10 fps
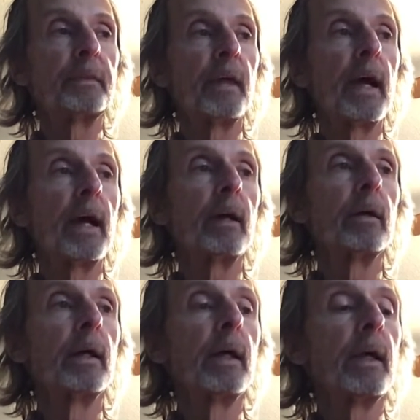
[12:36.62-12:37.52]
Right
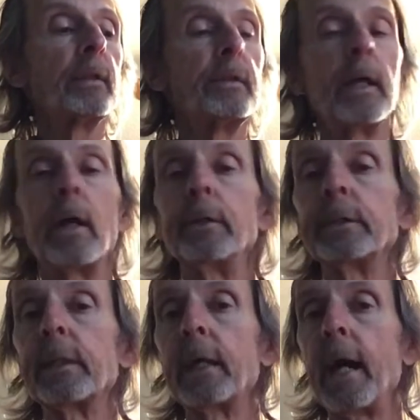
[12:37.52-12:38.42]
there.
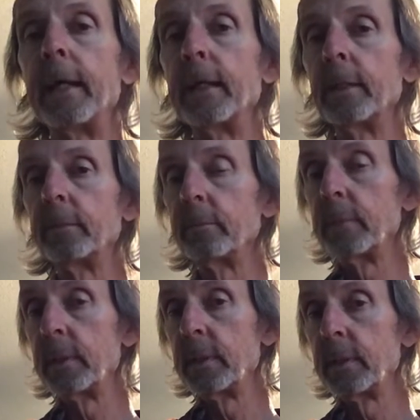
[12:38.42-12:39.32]
There you could kind
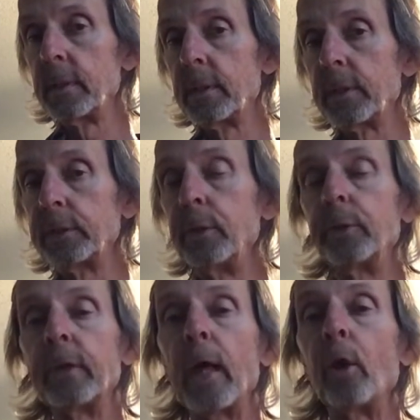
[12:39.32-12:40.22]
of
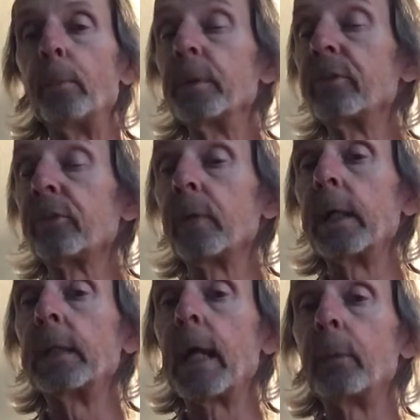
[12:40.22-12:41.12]
use that open
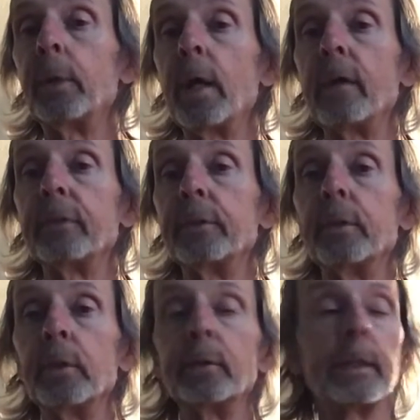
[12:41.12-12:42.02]
string like we
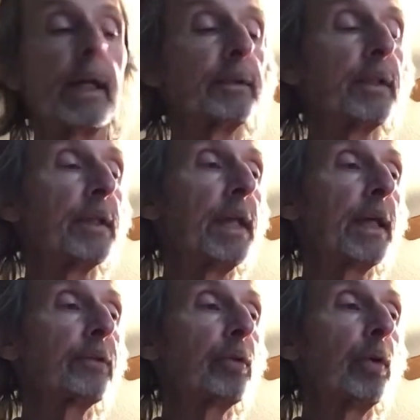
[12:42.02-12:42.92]
often do to get to
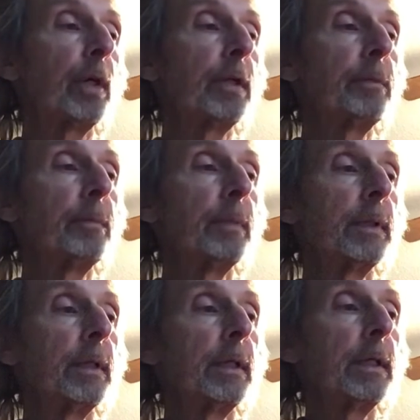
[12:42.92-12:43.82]
the next chord.
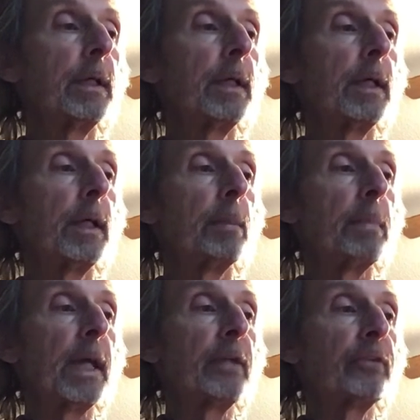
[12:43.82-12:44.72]

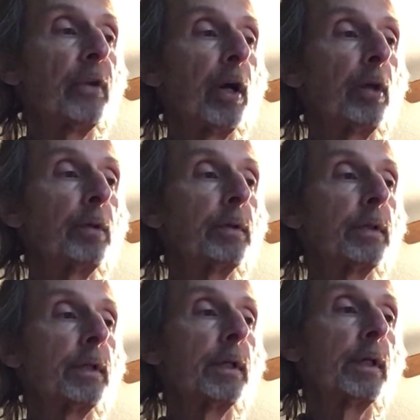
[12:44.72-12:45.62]
Bass
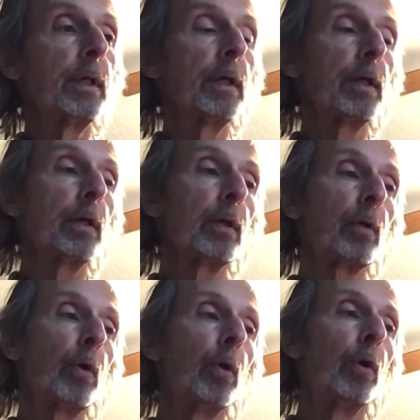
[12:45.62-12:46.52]

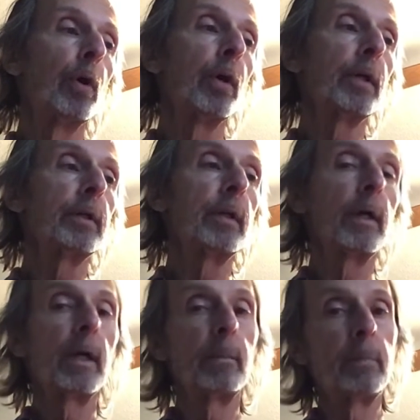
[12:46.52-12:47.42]
note,
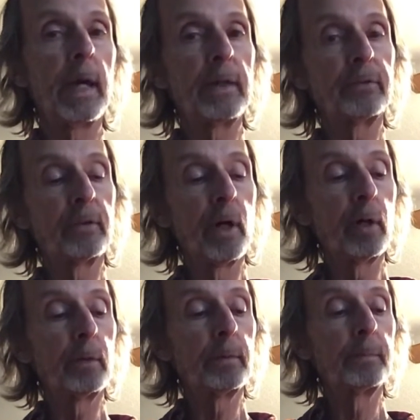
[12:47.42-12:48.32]
chord, bass
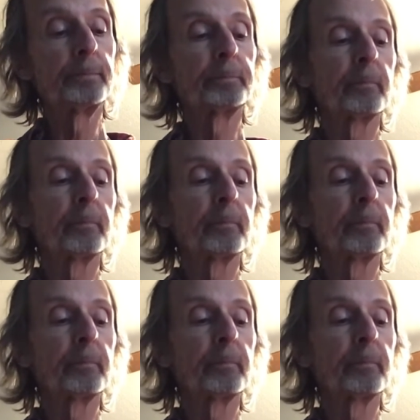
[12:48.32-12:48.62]
note,